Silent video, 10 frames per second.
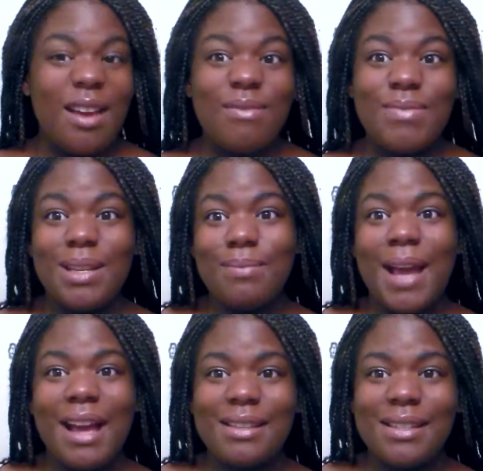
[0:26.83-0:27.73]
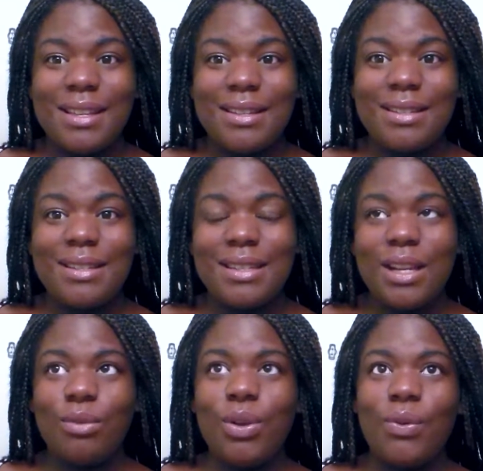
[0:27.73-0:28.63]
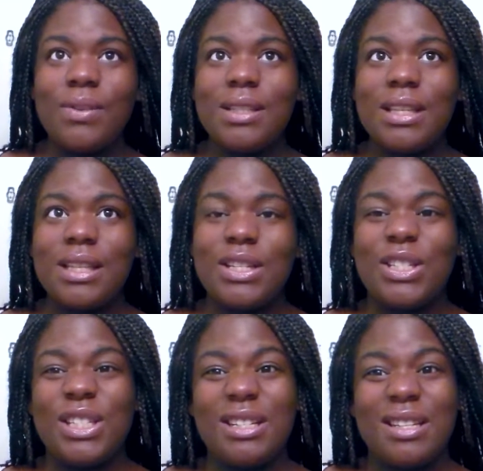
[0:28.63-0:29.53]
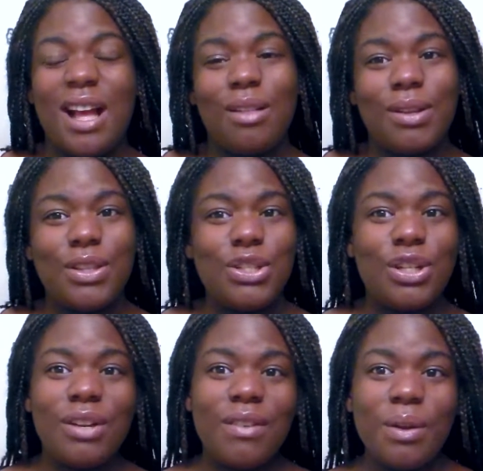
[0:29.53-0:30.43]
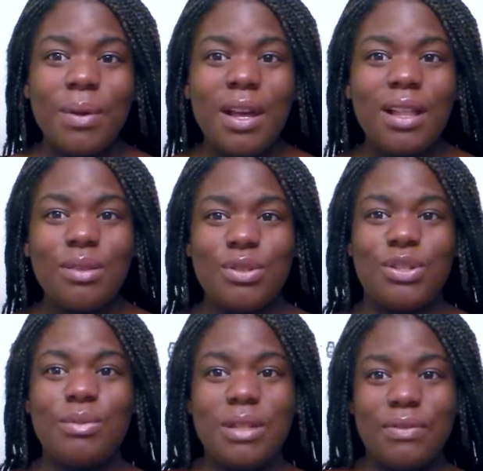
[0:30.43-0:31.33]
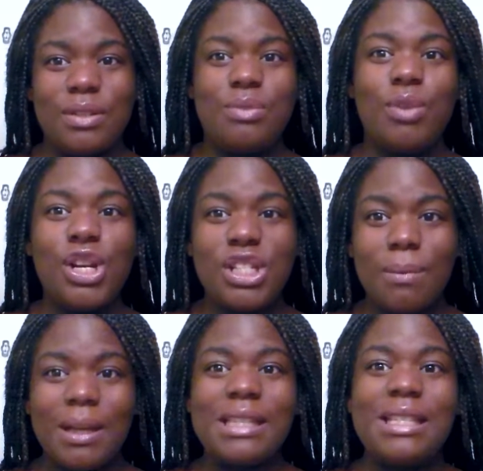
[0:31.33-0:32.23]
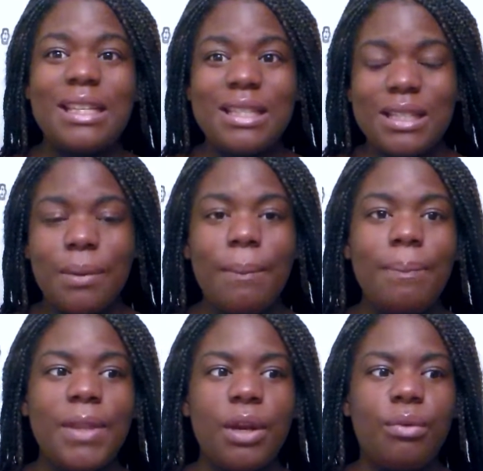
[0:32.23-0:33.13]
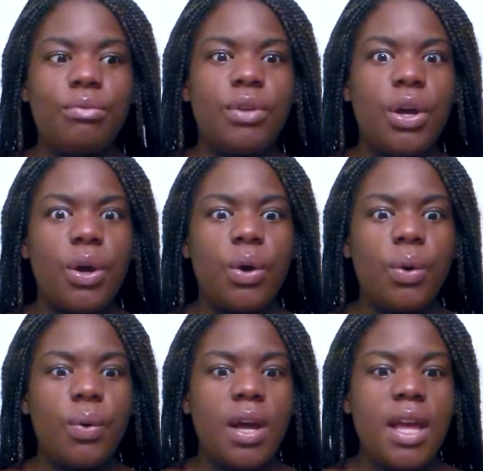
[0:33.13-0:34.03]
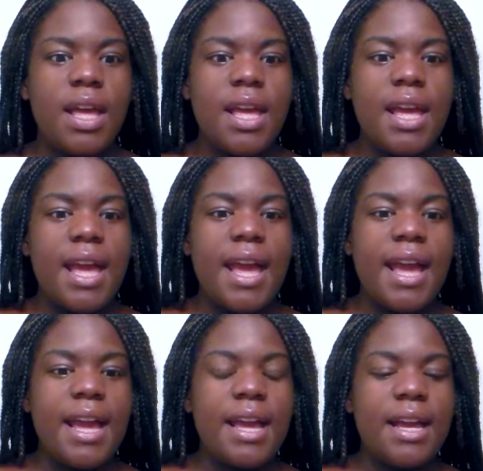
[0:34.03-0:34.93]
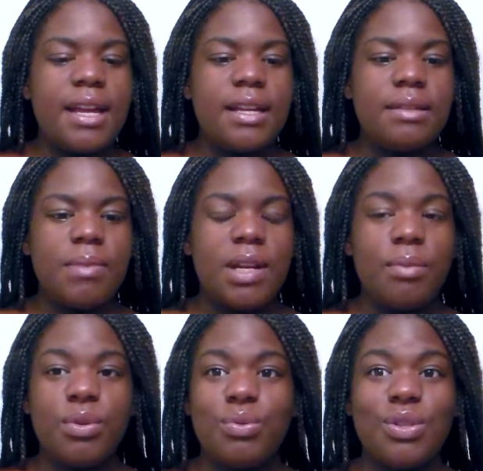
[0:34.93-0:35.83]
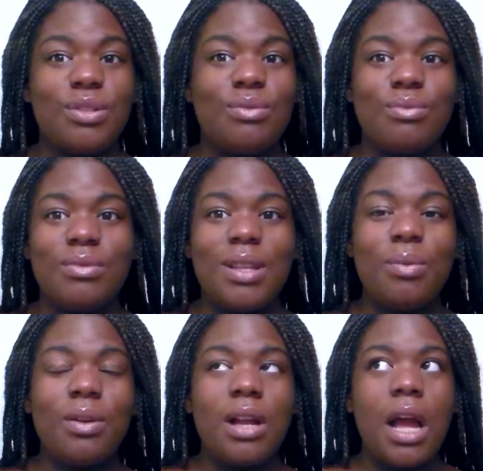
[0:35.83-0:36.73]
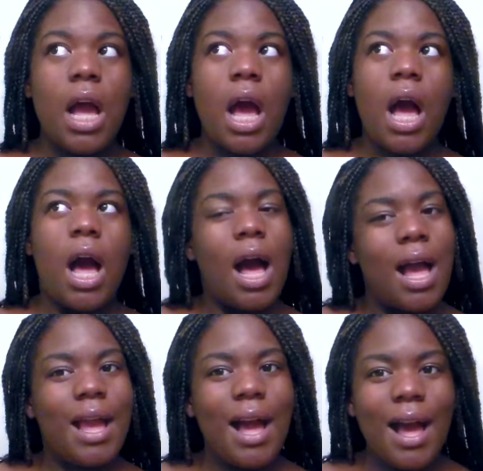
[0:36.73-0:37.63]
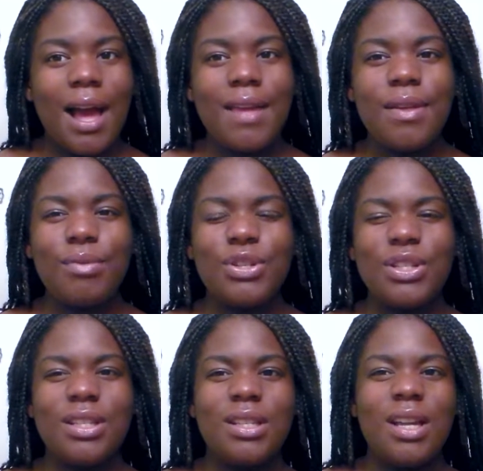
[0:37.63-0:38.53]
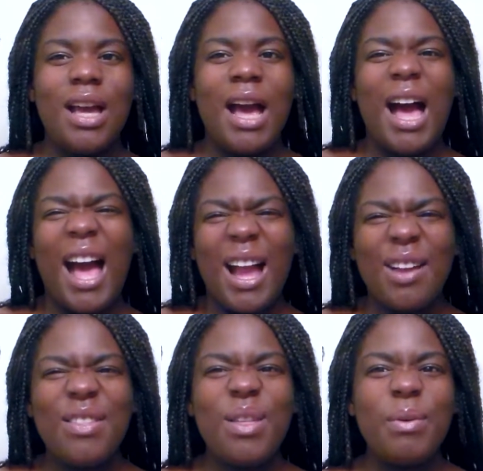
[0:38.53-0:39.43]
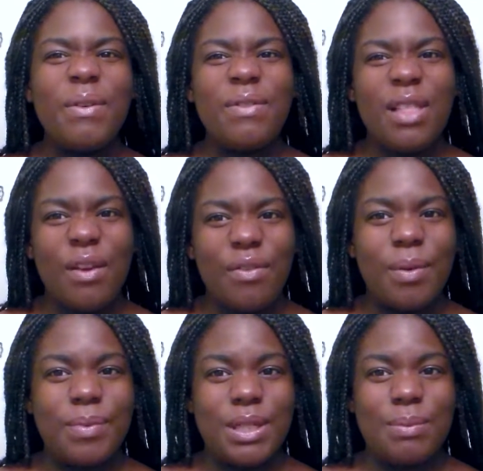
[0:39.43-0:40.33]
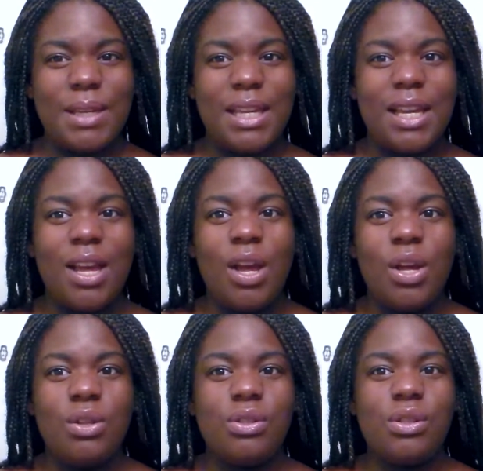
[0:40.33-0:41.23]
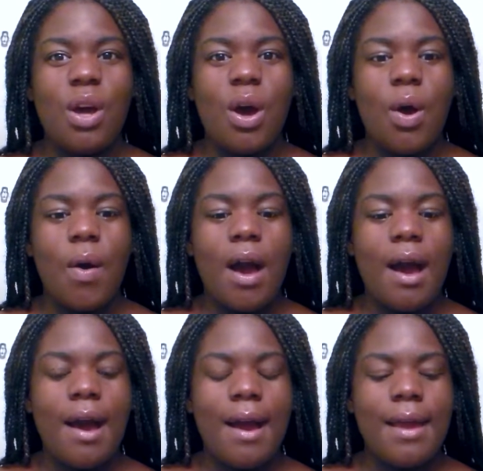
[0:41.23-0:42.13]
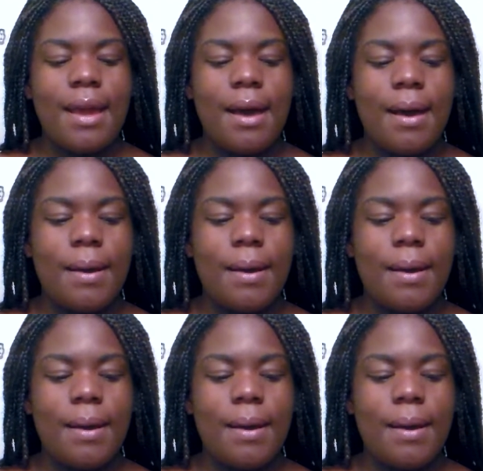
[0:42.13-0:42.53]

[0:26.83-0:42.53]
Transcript: I didn't pass it. They don't know it's because I just didn't tolerate the sugar very well. It was just too much of a rush to my system. They don't know. And my numbers were just, they weren't high. They were just higher than they would have loved them to be. So I